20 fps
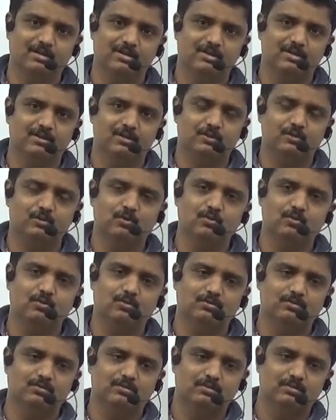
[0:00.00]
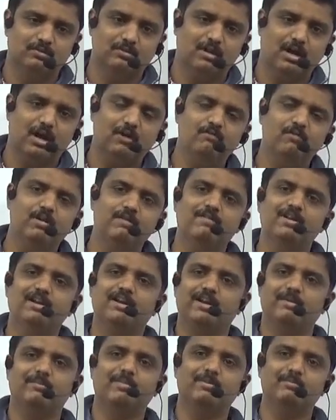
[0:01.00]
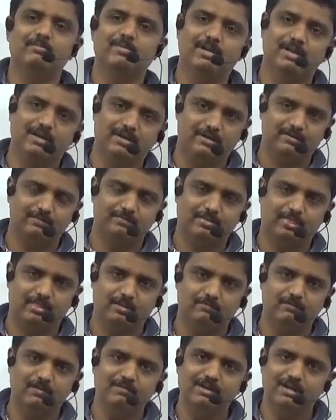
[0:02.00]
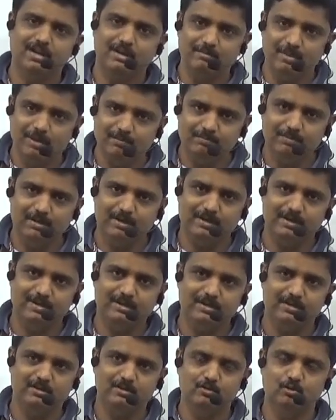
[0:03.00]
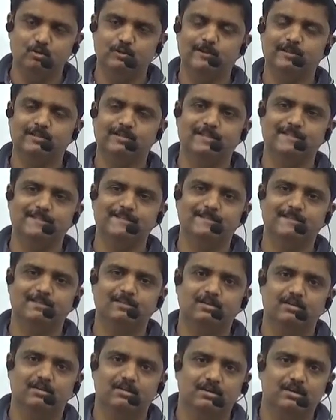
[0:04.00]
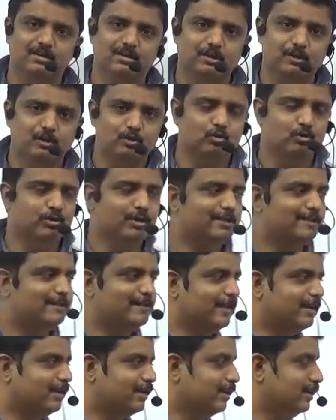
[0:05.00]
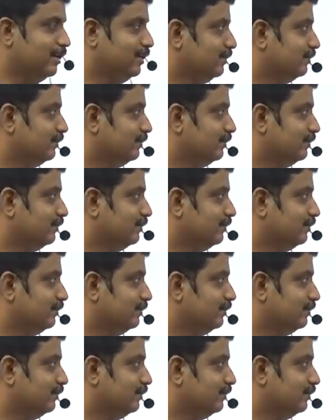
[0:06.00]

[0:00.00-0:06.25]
So how we will remember it? We will remember it using this unit circle.